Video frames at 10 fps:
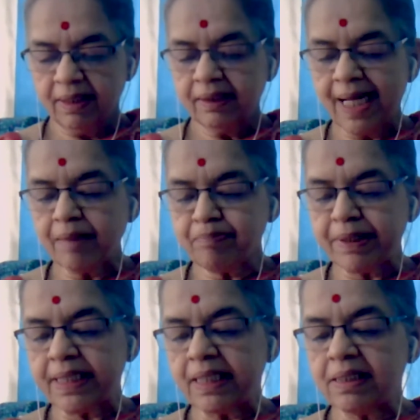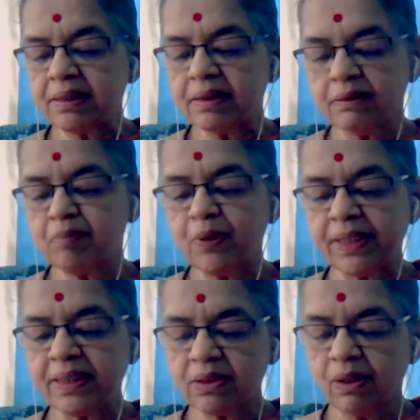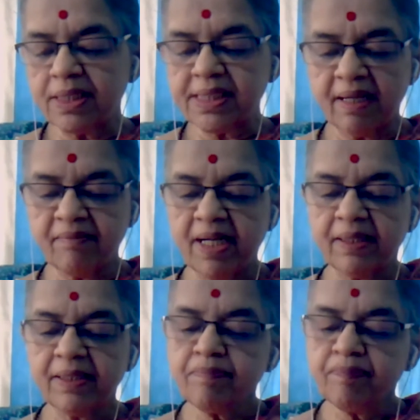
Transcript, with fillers: that particular source book it is called Charvaka.